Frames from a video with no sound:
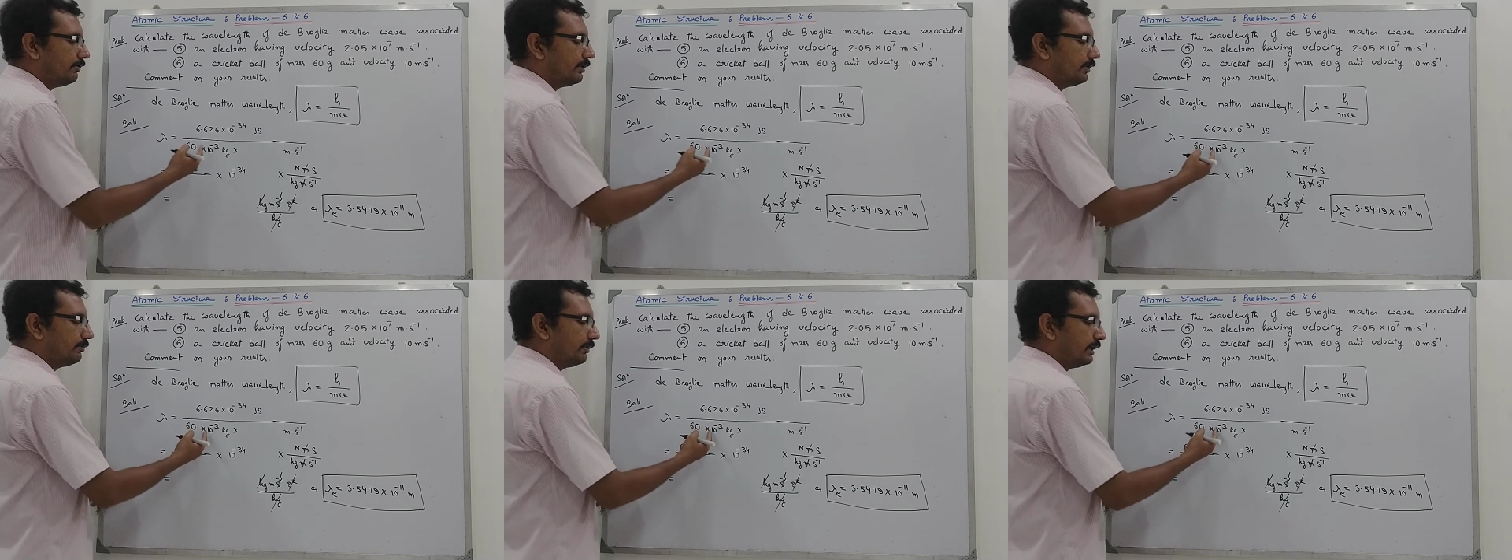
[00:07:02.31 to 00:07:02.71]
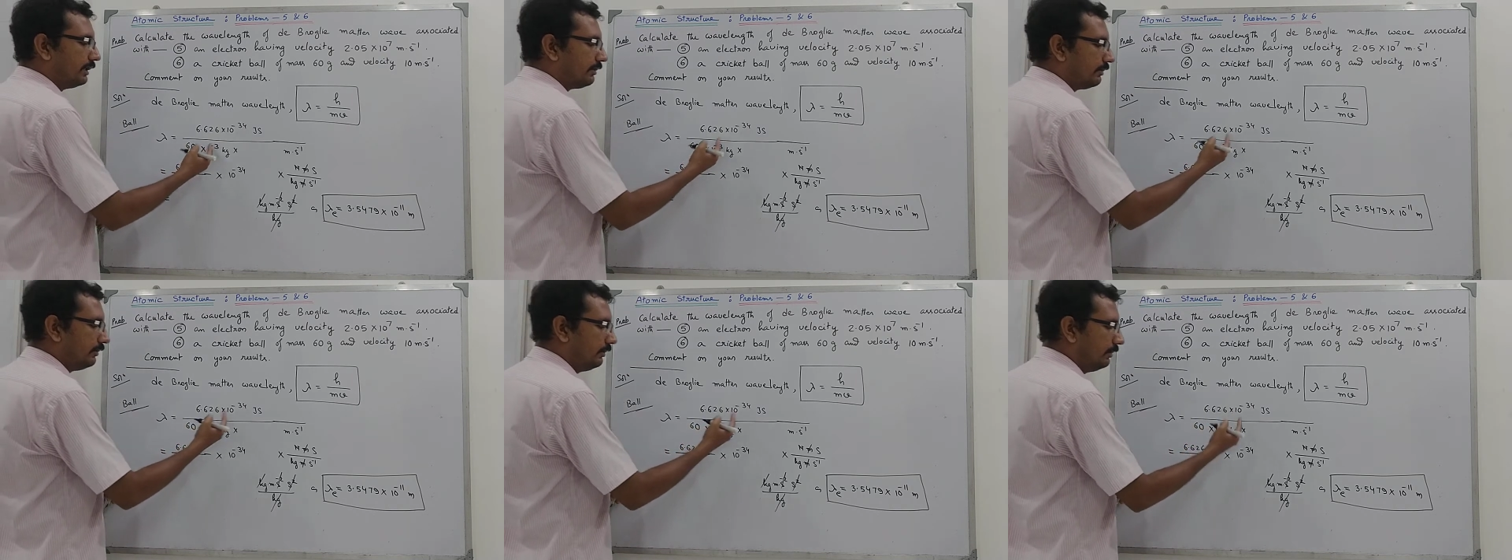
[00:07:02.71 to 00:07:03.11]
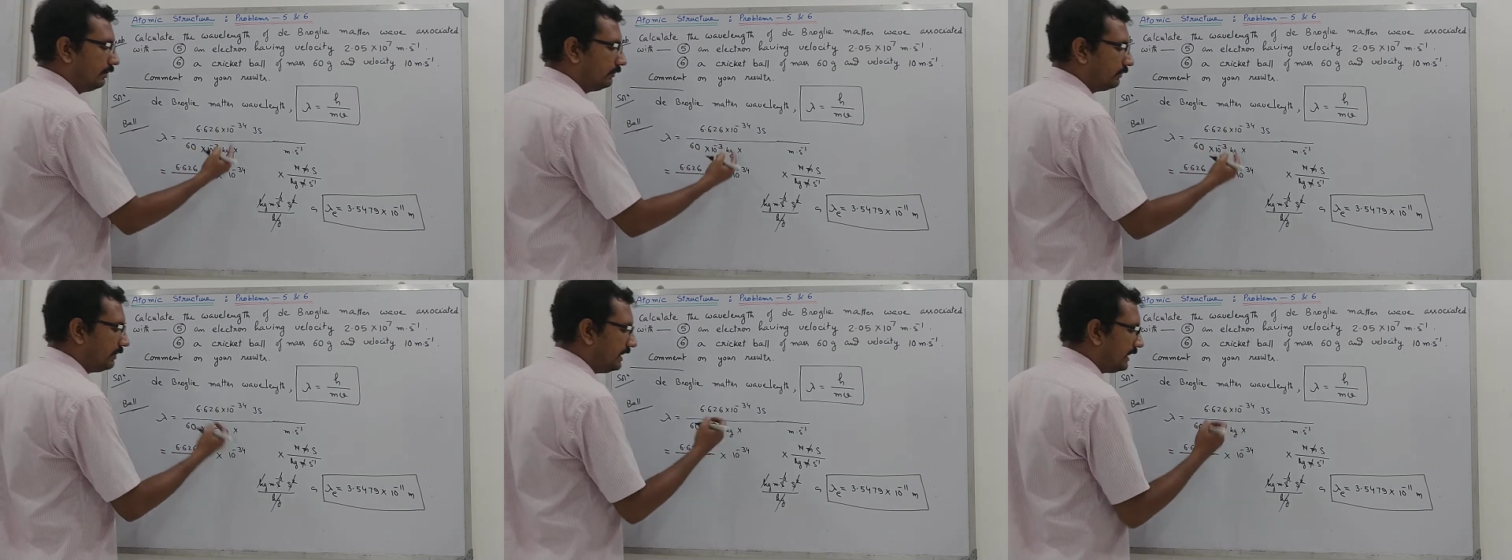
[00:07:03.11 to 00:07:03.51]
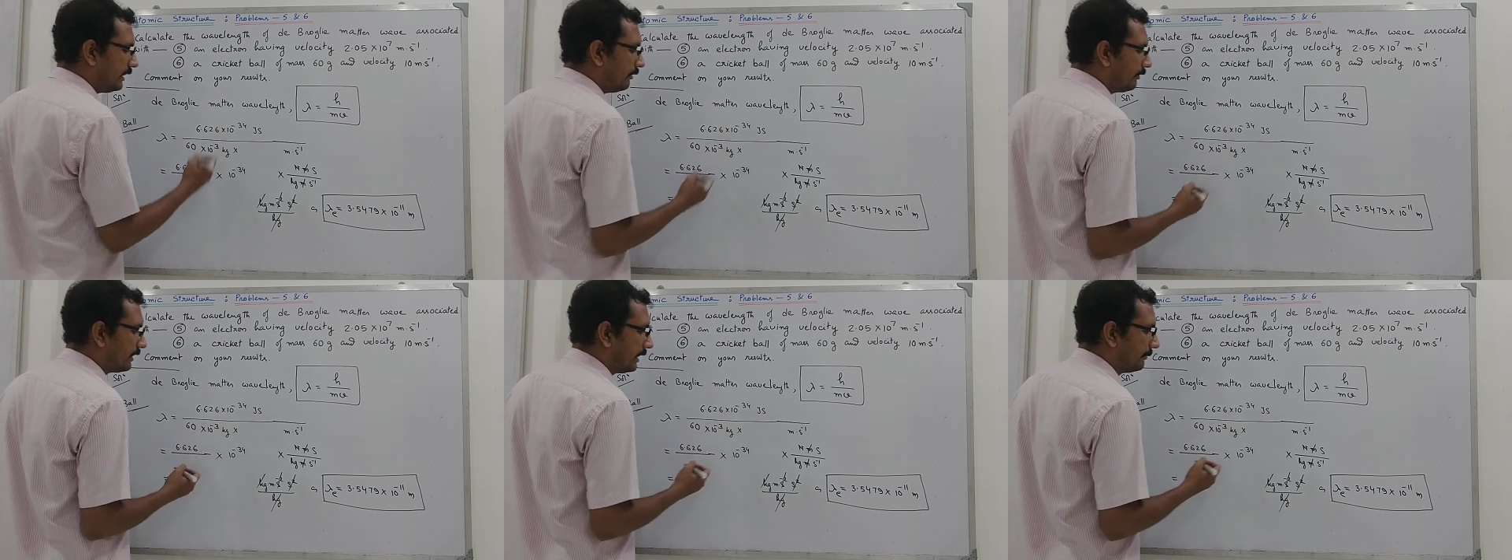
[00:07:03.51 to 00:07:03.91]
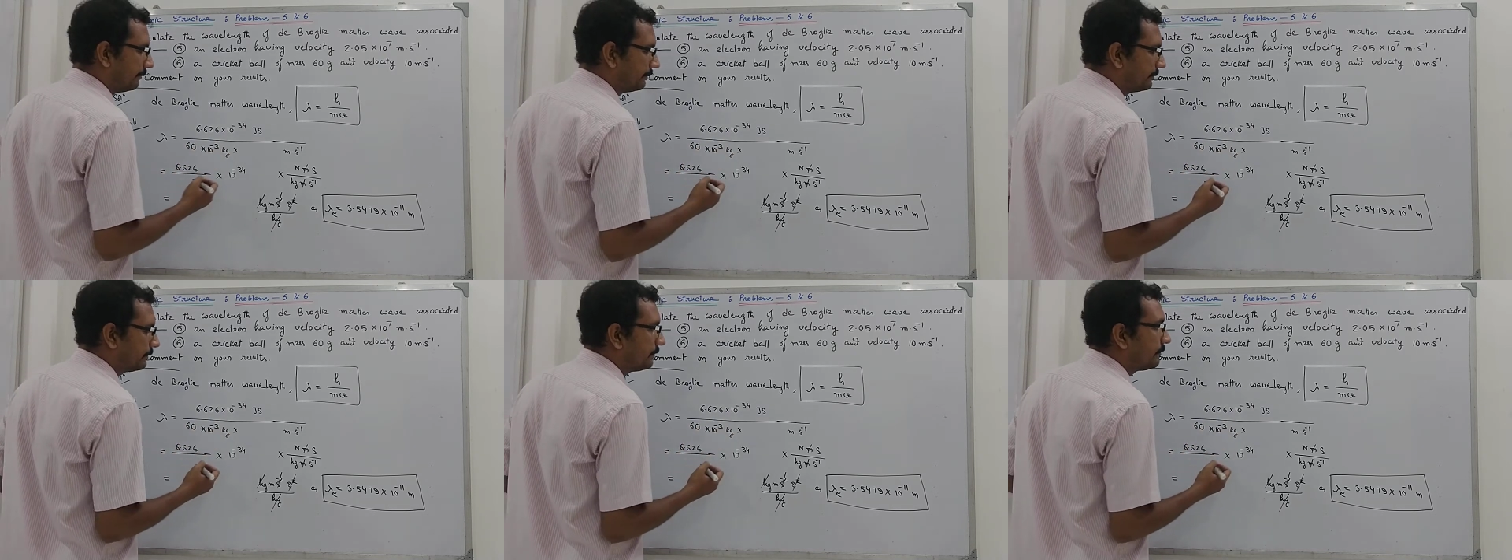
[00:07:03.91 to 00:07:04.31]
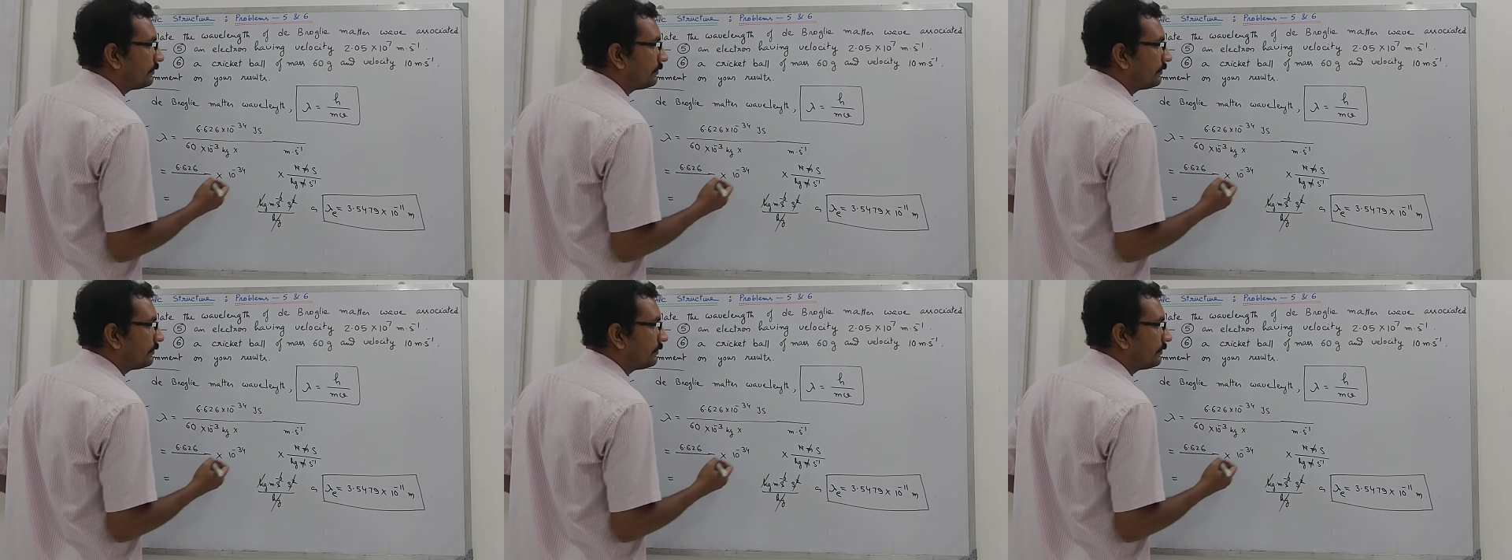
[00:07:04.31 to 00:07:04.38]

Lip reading: equals to 10 to the minus 3 kilogram.